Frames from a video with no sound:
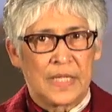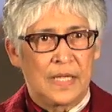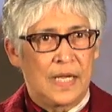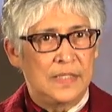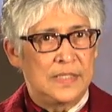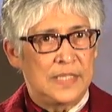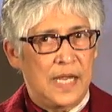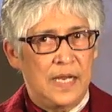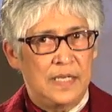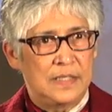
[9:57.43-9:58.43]

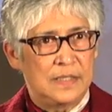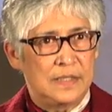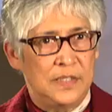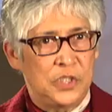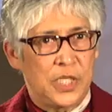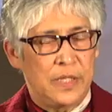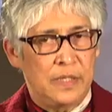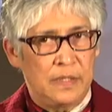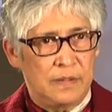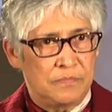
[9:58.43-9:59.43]
understand each
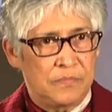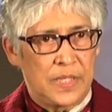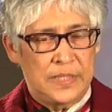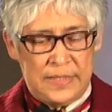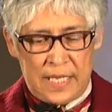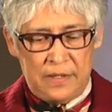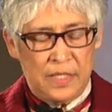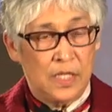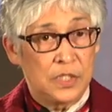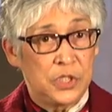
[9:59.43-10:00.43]
other, understand the
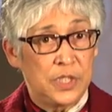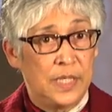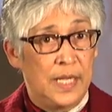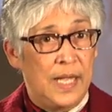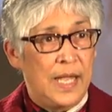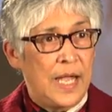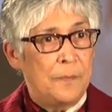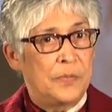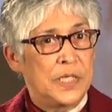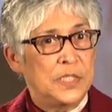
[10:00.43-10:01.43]
culture,
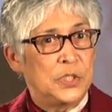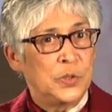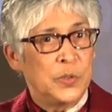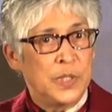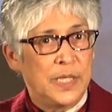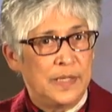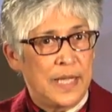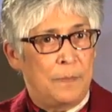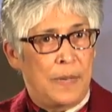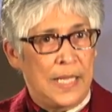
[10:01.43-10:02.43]
and pretty soon
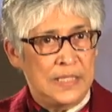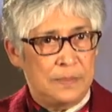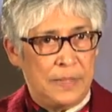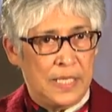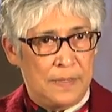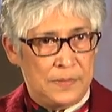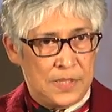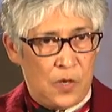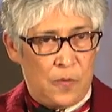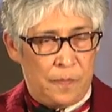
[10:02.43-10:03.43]
that place
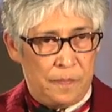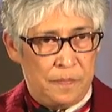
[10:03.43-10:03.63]
becomes home.